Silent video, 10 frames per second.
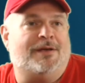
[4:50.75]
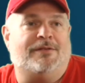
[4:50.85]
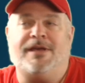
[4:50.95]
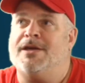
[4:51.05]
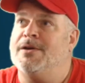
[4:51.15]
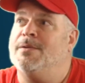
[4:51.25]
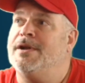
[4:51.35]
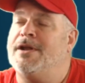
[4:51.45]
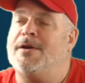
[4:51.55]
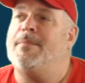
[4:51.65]
think you're
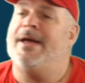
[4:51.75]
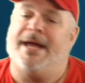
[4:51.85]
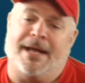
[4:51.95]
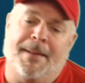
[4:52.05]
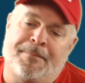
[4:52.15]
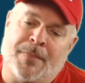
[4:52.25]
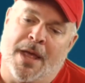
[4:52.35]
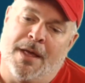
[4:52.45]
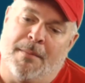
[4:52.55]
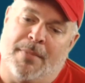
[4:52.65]
on another peg.
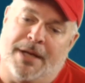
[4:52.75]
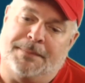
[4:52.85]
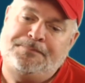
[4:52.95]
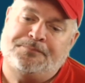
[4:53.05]
But